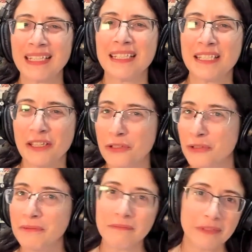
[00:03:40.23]

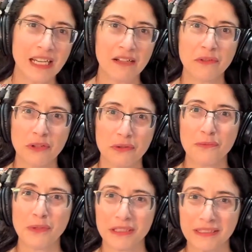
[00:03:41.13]
So we now know
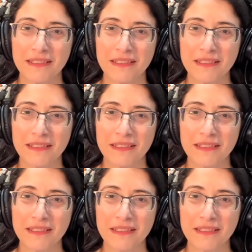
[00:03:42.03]
what